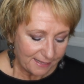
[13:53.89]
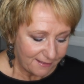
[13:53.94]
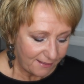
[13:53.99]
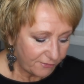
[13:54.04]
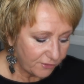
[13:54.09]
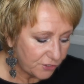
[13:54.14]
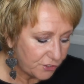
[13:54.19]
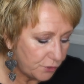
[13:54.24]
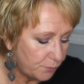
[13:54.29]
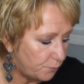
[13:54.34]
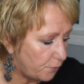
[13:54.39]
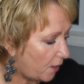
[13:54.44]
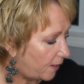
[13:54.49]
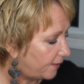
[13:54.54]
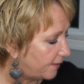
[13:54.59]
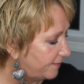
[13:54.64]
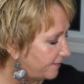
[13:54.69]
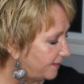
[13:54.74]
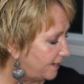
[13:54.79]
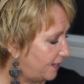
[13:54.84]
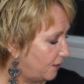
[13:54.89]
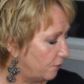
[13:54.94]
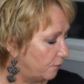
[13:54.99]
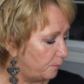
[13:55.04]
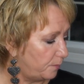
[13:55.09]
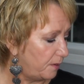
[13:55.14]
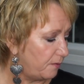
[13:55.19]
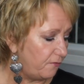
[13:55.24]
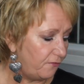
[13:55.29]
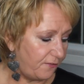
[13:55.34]
The other two products in here
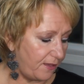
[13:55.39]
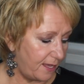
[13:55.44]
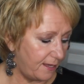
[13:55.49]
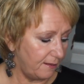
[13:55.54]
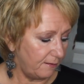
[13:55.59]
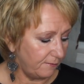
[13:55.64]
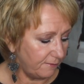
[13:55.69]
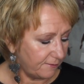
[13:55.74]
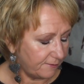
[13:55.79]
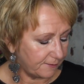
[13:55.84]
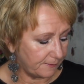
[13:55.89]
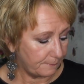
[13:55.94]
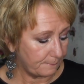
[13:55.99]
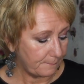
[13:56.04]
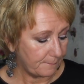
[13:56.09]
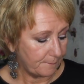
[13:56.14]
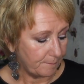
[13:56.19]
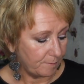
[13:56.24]
have been fails.